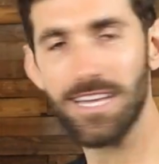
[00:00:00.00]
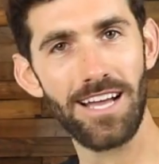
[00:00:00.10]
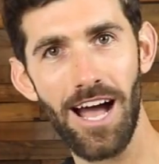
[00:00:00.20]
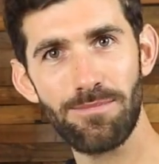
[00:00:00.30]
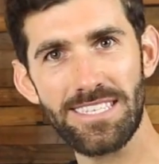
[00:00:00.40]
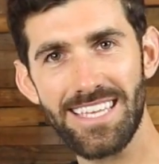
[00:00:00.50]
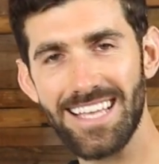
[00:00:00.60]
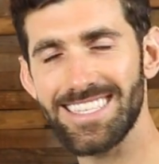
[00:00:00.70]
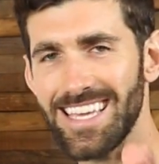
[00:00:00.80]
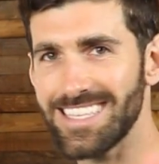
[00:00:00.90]
like common
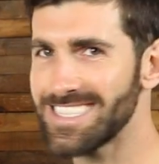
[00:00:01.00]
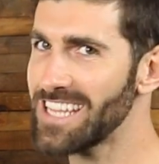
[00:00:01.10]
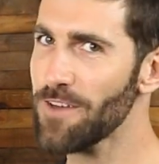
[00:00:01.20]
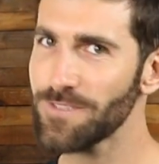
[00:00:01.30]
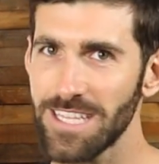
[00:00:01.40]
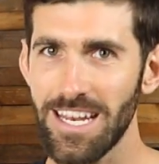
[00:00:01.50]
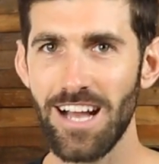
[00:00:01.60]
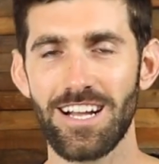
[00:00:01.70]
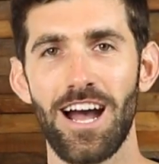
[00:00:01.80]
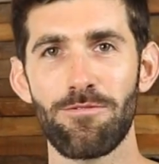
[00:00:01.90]
sense, is definitely
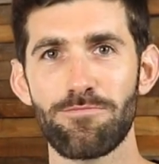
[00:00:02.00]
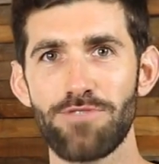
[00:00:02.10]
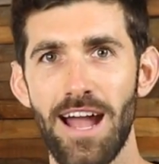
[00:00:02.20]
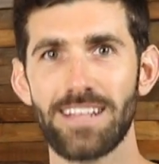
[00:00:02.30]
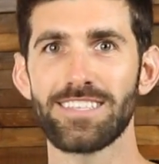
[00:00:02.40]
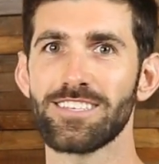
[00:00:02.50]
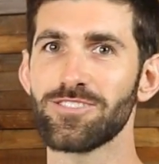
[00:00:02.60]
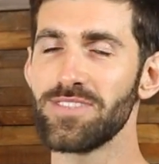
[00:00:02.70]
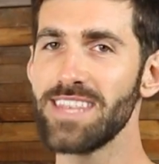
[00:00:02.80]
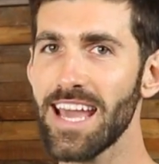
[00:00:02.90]
not common practice.
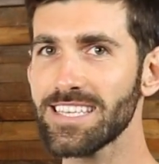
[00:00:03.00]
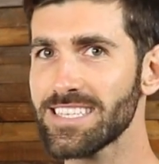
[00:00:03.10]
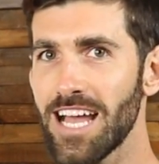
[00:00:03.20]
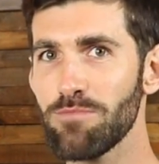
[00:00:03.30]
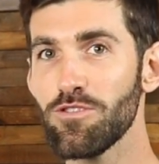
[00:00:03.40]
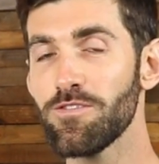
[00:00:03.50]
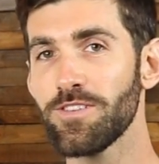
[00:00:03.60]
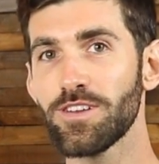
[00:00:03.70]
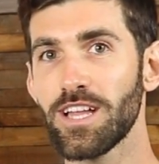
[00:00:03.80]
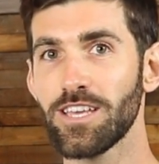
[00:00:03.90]
So next time you
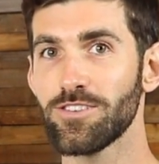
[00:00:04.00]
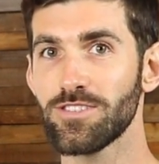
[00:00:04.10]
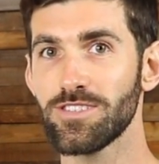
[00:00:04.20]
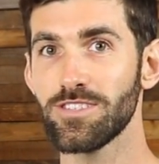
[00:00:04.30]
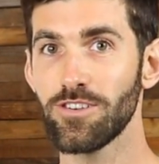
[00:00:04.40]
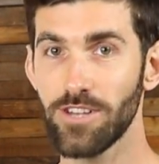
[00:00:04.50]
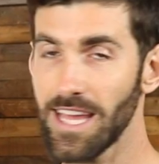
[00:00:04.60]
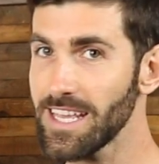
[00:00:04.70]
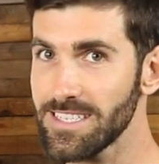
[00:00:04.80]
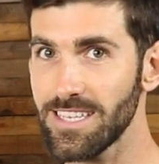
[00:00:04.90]
feel like you're
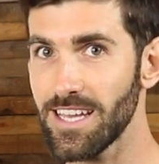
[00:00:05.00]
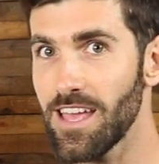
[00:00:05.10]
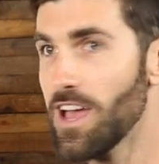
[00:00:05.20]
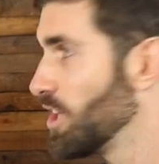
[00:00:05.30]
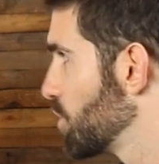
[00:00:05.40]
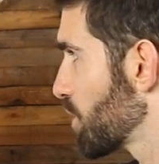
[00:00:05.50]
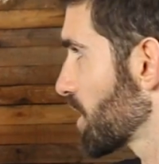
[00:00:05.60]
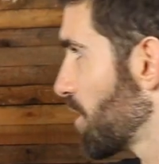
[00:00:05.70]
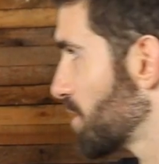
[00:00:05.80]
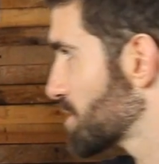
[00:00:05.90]
getting sick, you want to
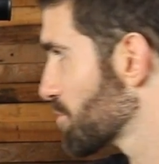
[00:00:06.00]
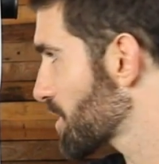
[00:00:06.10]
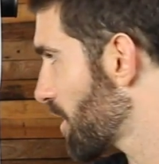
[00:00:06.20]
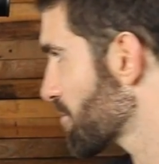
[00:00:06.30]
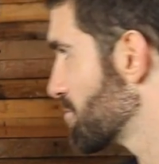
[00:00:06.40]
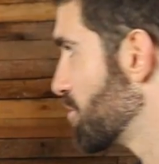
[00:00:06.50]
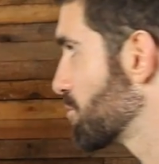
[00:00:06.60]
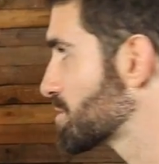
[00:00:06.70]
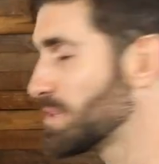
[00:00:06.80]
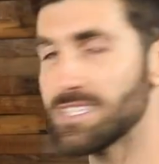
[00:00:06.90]
go into recovery mode,
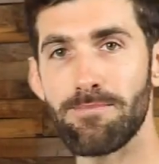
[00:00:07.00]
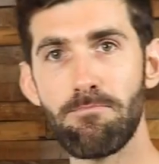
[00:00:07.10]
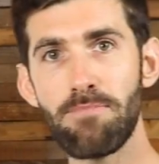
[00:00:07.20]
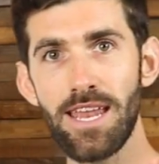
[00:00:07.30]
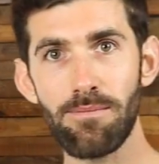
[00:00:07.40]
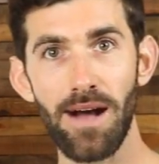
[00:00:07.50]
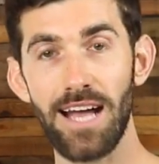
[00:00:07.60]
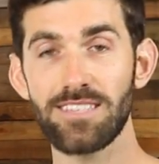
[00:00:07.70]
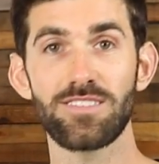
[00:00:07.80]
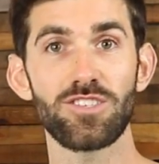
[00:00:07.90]
which means
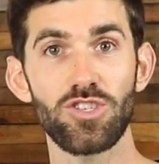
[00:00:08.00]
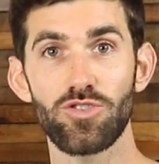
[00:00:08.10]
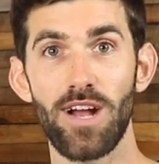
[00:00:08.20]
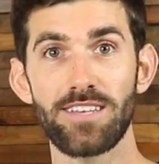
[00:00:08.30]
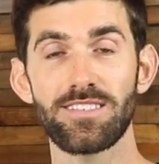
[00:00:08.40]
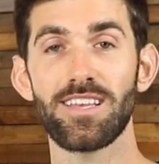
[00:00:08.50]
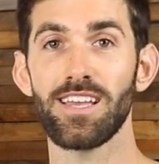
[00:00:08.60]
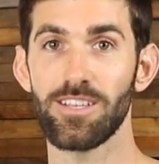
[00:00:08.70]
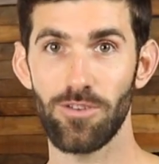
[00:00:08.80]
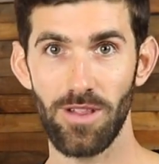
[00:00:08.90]
minimize the stress
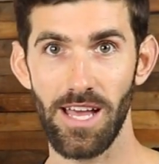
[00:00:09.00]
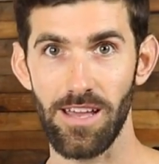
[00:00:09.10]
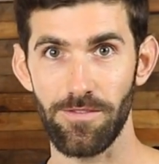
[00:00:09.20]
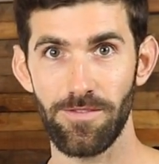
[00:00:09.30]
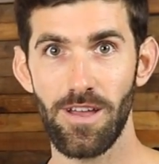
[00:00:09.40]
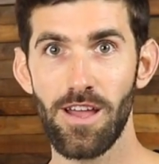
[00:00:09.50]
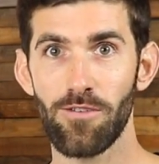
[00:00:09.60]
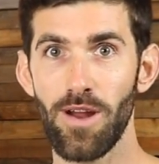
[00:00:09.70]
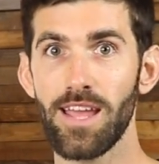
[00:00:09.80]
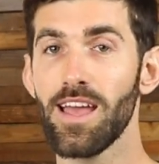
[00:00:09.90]
in your life,
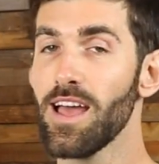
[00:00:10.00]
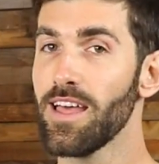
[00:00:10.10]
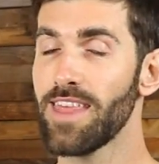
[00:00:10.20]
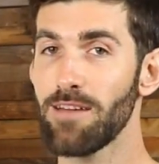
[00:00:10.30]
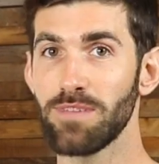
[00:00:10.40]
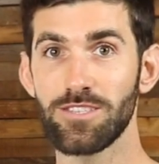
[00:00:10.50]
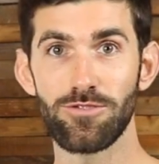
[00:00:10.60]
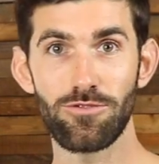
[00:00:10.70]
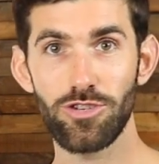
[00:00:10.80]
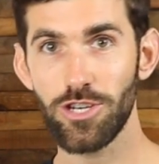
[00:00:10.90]
right? That means
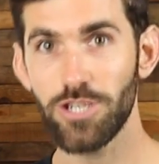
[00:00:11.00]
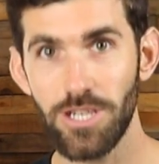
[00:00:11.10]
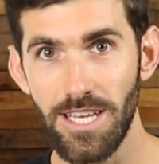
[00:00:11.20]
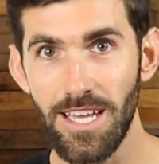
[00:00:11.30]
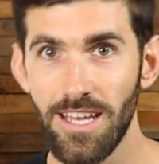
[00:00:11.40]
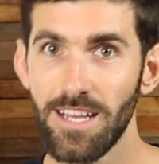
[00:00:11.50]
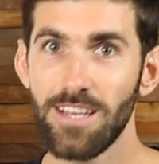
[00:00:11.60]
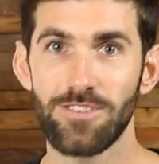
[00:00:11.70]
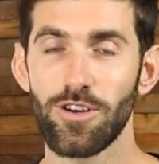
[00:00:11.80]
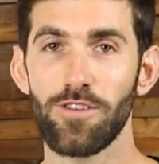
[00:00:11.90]
nutritionally.
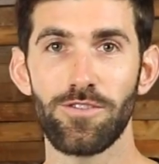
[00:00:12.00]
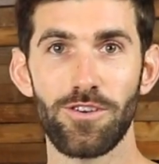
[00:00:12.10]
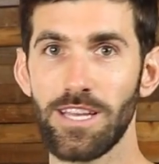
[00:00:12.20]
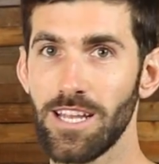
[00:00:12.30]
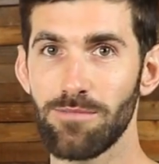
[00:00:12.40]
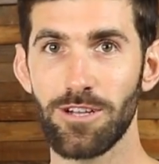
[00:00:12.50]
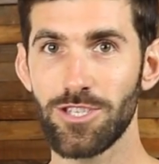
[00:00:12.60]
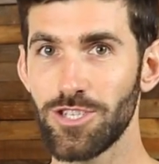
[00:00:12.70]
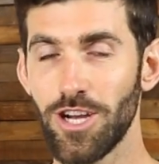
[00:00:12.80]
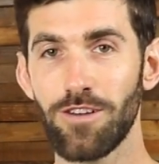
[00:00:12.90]
So if you're eating a
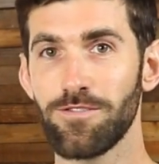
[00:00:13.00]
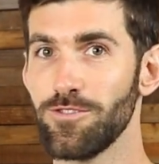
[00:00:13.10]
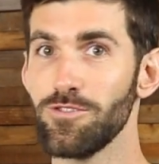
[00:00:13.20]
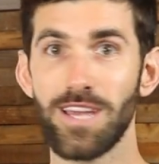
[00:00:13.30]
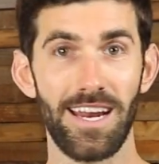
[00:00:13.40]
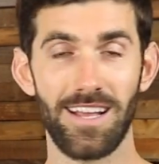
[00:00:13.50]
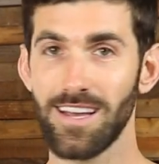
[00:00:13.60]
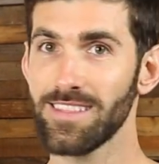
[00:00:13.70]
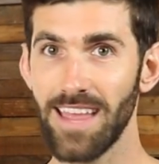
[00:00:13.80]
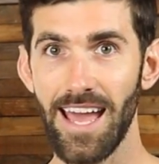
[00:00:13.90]
bunch of junk food, you got to
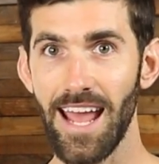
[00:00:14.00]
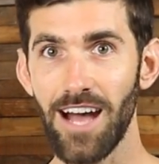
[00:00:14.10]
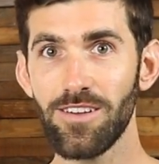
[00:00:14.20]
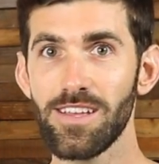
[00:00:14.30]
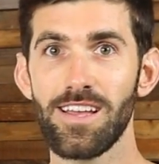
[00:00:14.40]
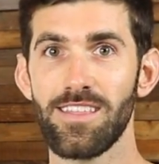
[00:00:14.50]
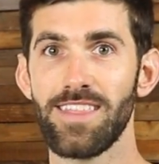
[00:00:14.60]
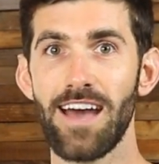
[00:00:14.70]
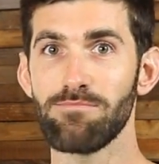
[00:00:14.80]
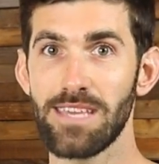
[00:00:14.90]
cut that out.
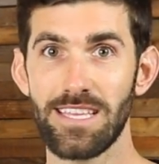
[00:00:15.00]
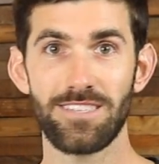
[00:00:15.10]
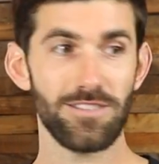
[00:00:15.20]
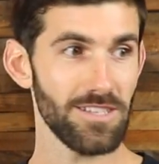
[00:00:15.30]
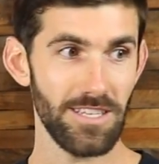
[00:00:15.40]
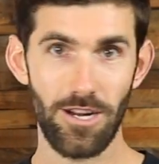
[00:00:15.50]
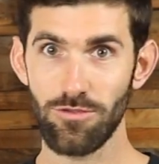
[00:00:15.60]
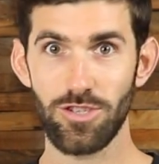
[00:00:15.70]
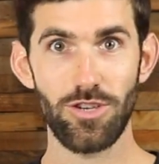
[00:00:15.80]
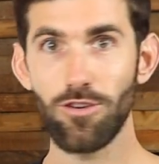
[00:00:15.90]
That means,
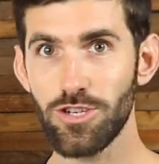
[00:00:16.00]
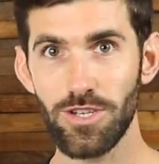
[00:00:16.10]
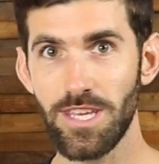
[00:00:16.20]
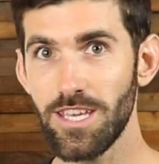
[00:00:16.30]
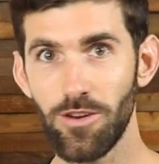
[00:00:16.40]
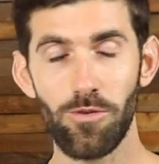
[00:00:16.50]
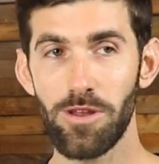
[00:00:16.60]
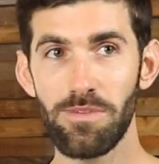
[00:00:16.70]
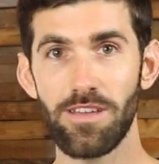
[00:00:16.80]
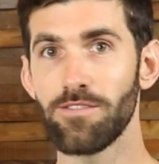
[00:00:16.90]
socially, you don't
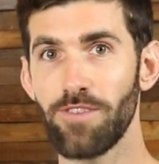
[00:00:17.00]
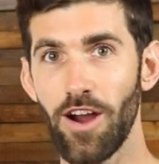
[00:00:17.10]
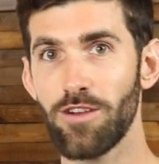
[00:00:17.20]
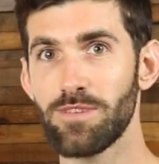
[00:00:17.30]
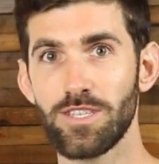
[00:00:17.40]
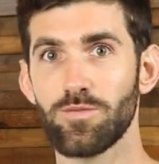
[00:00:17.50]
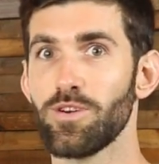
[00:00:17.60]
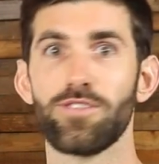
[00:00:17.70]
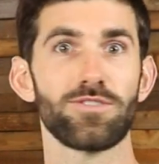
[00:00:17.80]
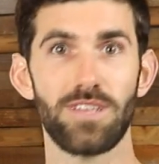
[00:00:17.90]
want to be in environments
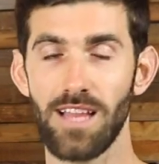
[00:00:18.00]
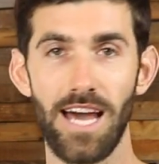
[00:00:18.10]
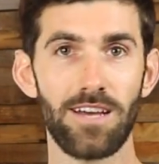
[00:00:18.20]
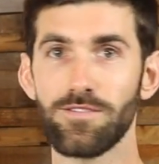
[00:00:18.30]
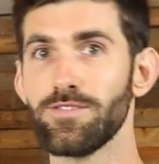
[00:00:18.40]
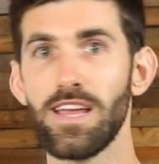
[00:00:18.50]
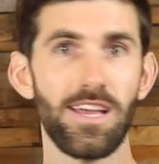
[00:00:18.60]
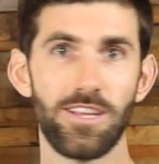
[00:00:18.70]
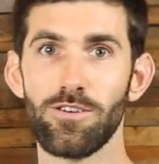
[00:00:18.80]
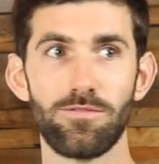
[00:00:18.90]
where there's a lot of,
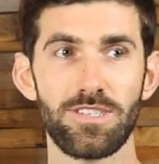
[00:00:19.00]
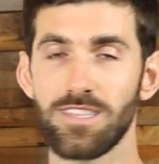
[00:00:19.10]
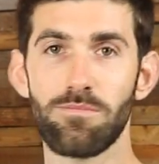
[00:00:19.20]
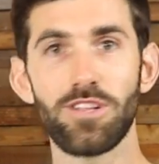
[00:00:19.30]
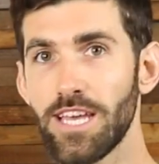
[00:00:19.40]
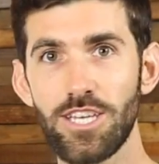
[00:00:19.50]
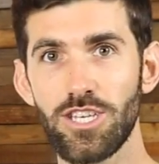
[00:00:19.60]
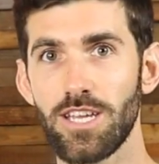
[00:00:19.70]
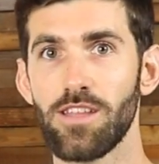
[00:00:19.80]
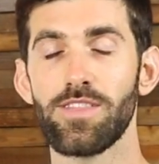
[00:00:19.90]

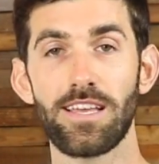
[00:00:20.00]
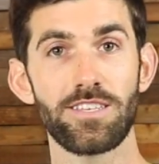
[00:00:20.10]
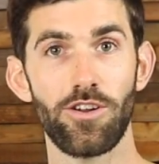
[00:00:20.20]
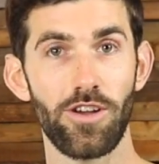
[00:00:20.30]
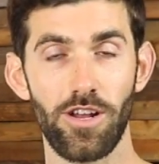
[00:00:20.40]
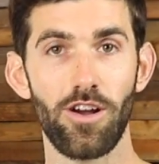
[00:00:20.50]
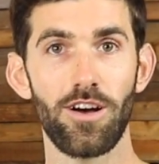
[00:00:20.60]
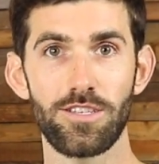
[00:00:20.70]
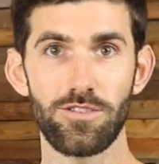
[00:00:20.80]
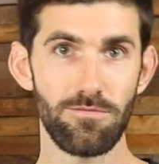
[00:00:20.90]
stimulation and things that are going to
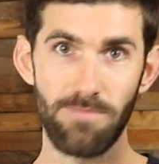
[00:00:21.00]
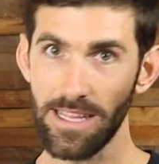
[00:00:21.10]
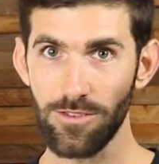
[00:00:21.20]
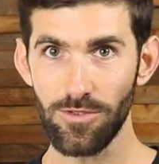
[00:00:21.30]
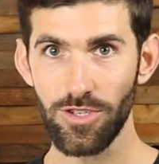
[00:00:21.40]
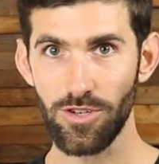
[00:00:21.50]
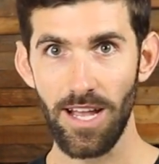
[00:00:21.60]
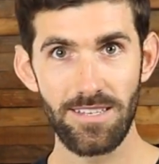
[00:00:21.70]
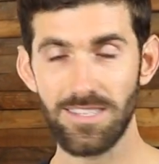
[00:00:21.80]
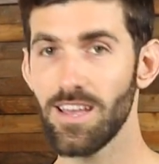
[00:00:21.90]
cause you mental
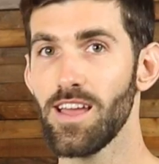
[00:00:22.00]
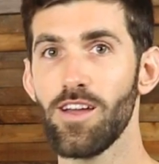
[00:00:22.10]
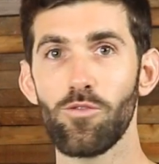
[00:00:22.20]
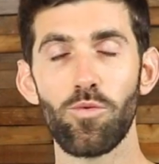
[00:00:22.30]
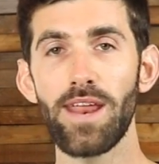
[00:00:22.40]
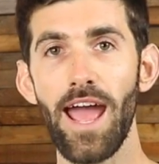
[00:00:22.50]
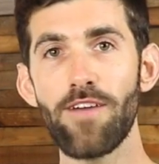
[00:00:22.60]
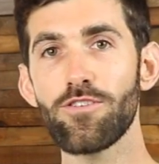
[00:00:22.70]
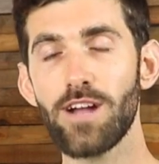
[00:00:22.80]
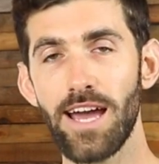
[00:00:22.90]
stress.
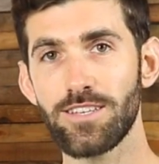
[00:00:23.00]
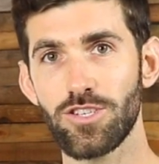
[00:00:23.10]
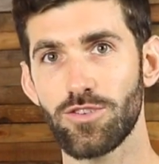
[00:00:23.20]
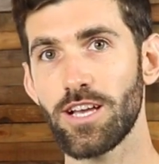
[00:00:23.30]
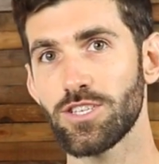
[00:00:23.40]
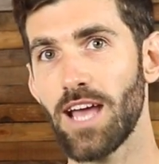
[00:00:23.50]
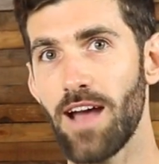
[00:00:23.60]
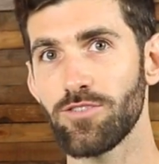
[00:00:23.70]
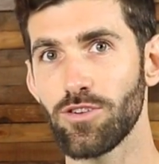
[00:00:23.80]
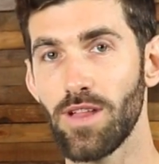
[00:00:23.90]
Whatever kind of stress you
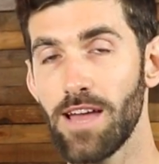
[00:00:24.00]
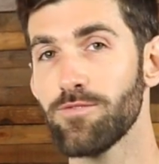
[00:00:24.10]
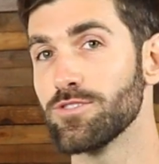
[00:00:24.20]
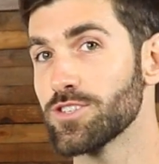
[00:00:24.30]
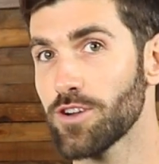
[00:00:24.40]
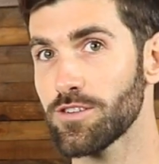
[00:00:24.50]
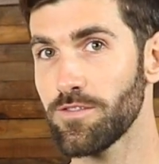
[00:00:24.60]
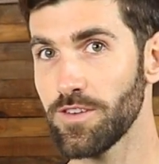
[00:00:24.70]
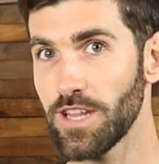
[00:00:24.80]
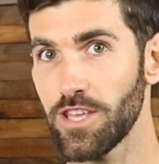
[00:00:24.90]
have in your life, when you start to
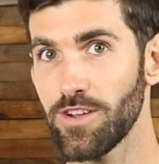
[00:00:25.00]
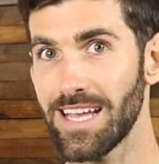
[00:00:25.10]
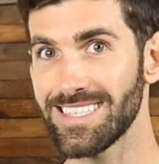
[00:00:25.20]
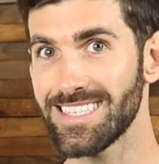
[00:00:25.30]
feel like you're getting